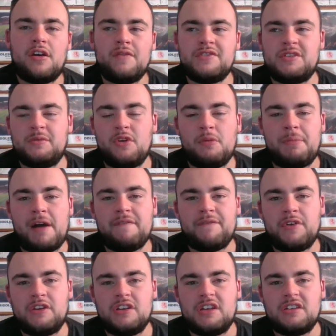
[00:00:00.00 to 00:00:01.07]
Obviously, we know
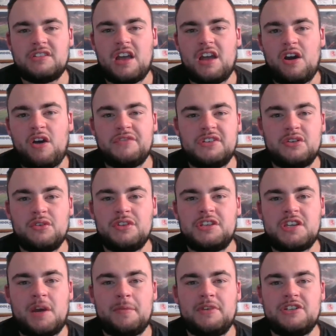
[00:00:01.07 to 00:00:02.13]
Bamford is obviously going to the
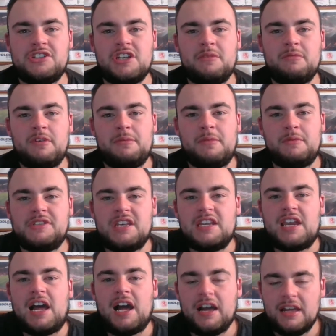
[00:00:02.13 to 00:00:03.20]
Championship. I mean, we've
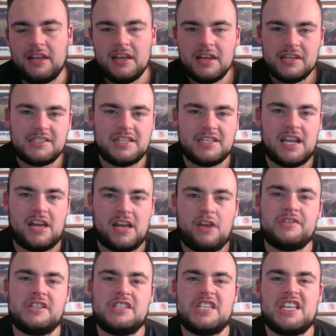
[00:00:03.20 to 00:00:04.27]
seen that. Seeing that,
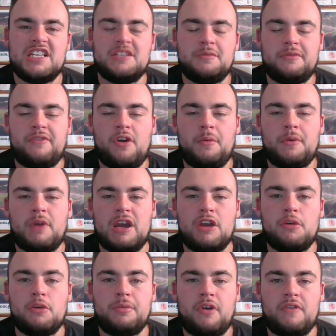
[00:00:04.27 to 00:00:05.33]
obviously, season before we went
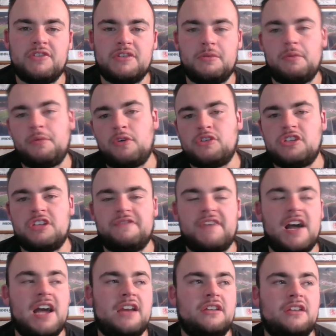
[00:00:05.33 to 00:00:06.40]
up, obviously, when we got to the
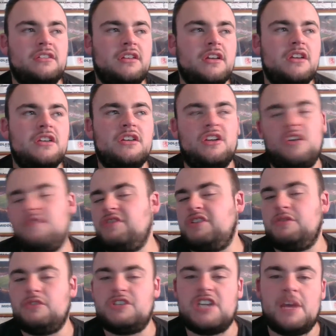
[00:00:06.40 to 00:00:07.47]
final, and obviously,
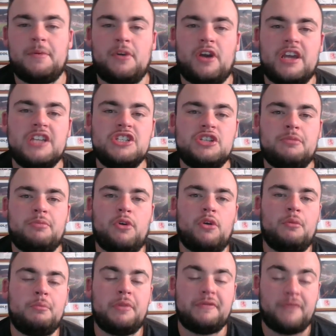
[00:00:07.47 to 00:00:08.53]
it was a shame he got injured. But
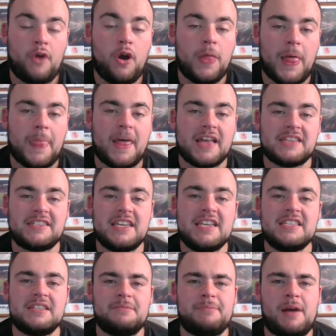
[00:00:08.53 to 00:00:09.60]
before that
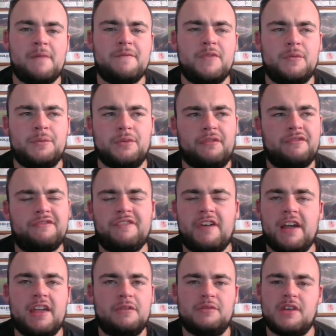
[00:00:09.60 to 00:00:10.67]
season, Bamford was on
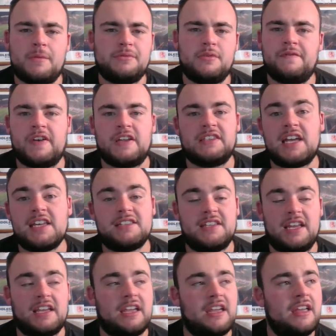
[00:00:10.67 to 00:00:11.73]
fire. He was absolutely
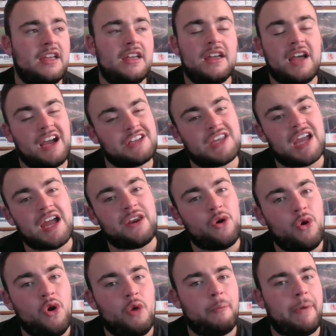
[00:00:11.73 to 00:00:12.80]
fantastic. I just kind of
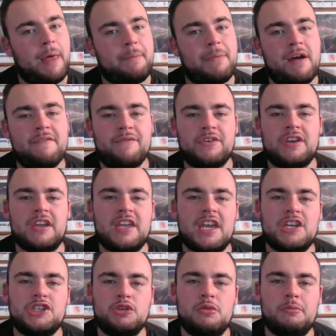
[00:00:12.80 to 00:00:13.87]
hope that Bamford can
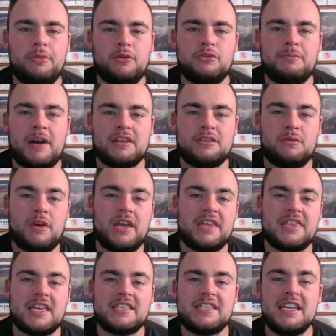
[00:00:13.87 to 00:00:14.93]
get shooting boots back to what he had
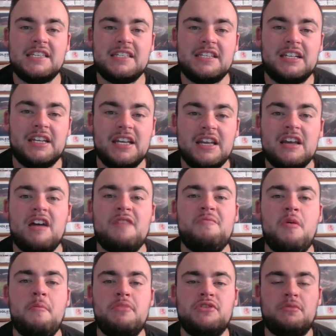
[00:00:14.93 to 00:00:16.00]
that season,
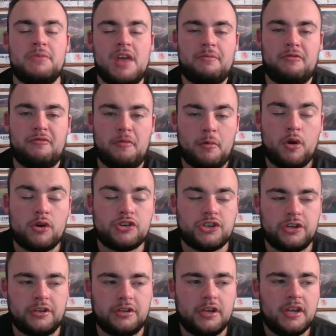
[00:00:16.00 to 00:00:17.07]
pump us up there for
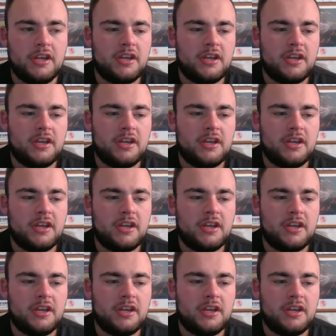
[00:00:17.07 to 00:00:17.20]
promotion.